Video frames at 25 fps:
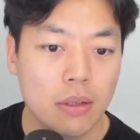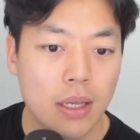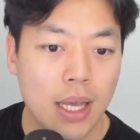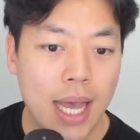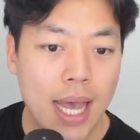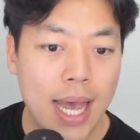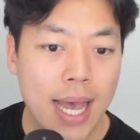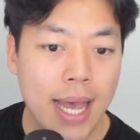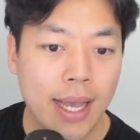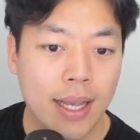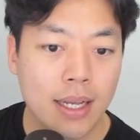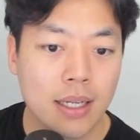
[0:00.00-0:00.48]

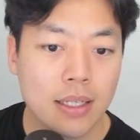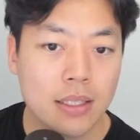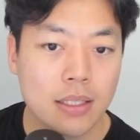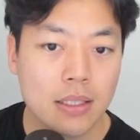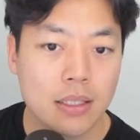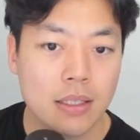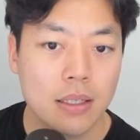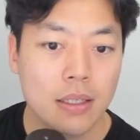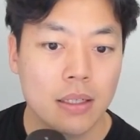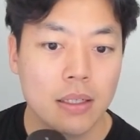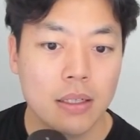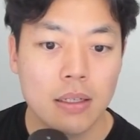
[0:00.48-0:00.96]

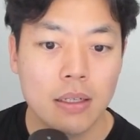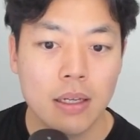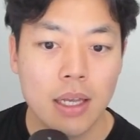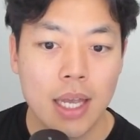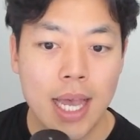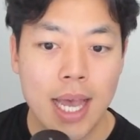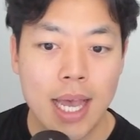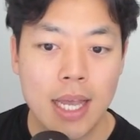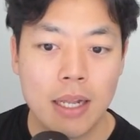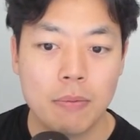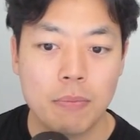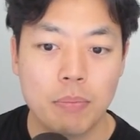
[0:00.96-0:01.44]
x
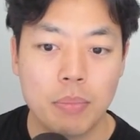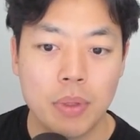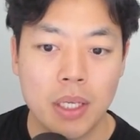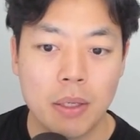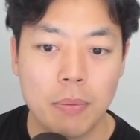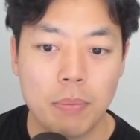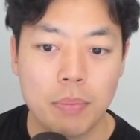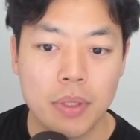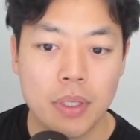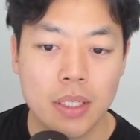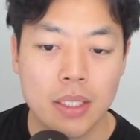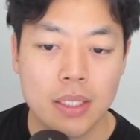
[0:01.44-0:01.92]
and b
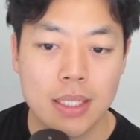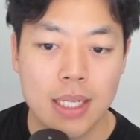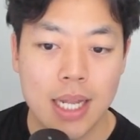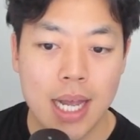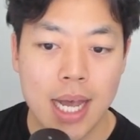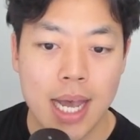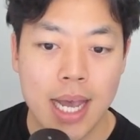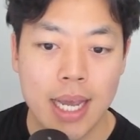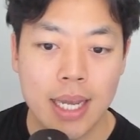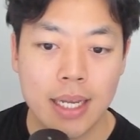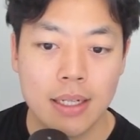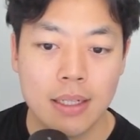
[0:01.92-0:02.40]
plus
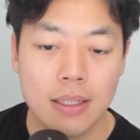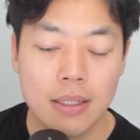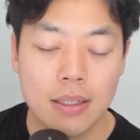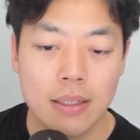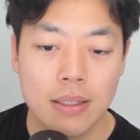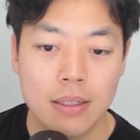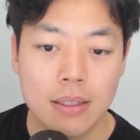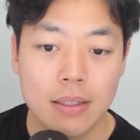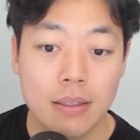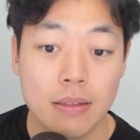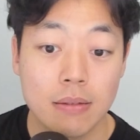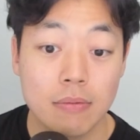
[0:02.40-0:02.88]
9
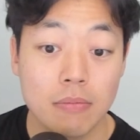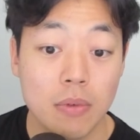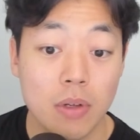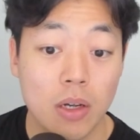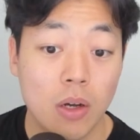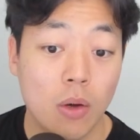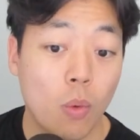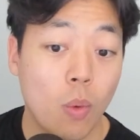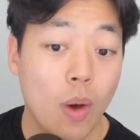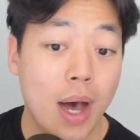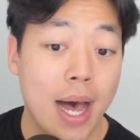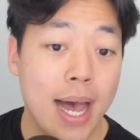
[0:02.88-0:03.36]

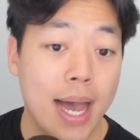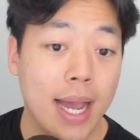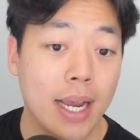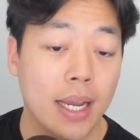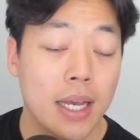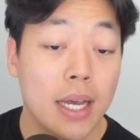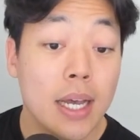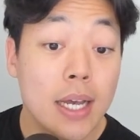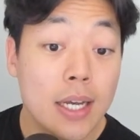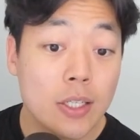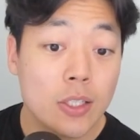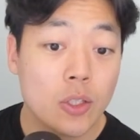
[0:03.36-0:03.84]
a y?
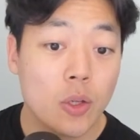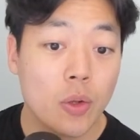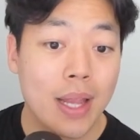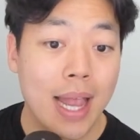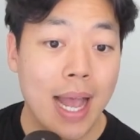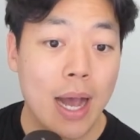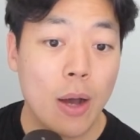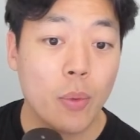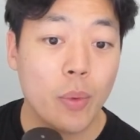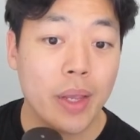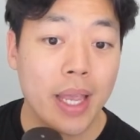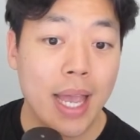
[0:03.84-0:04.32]
So
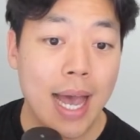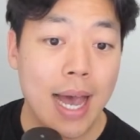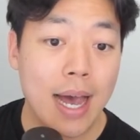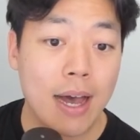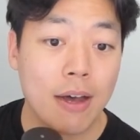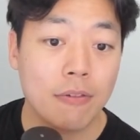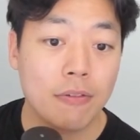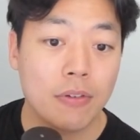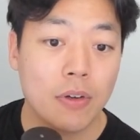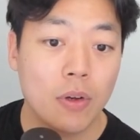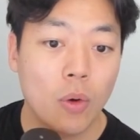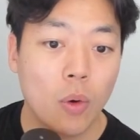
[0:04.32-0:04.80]
now we
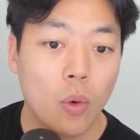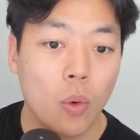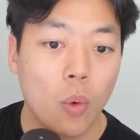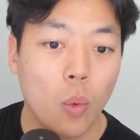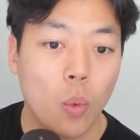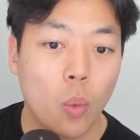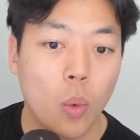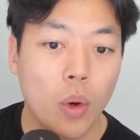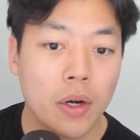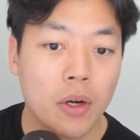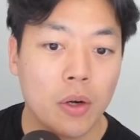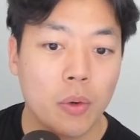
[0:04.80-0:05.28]
have,
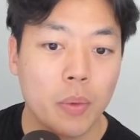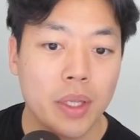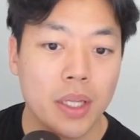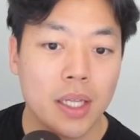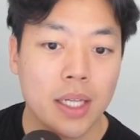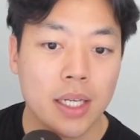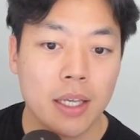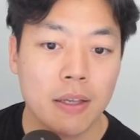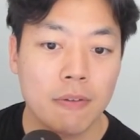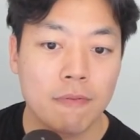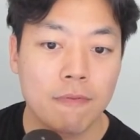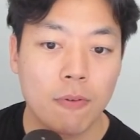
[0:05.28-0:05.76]
what are we
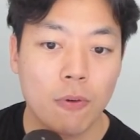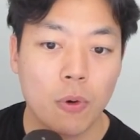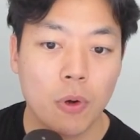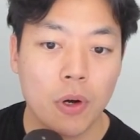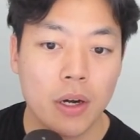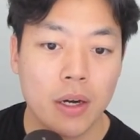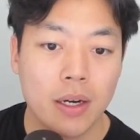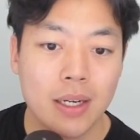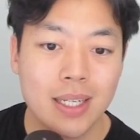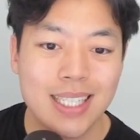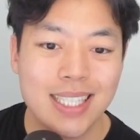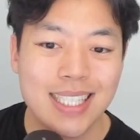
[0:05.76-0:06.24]
looking
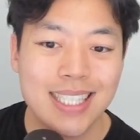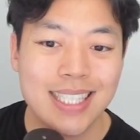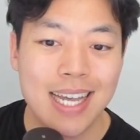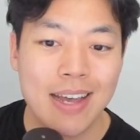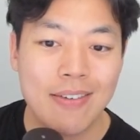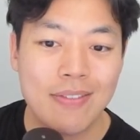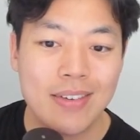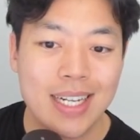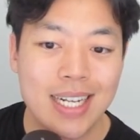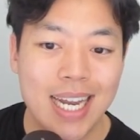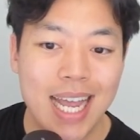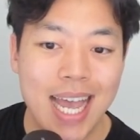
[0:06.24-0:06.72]
for?
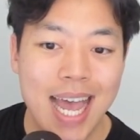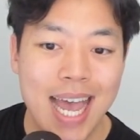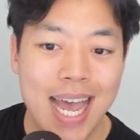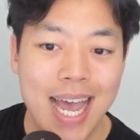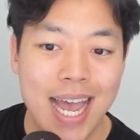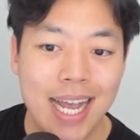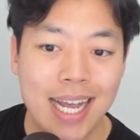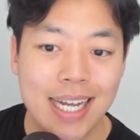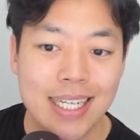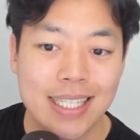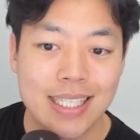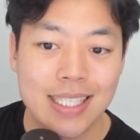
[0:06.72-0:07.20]

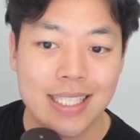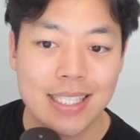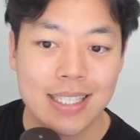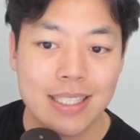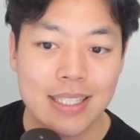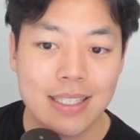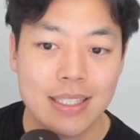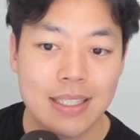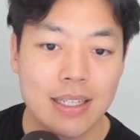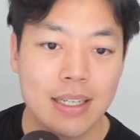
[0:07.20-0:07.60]
7x.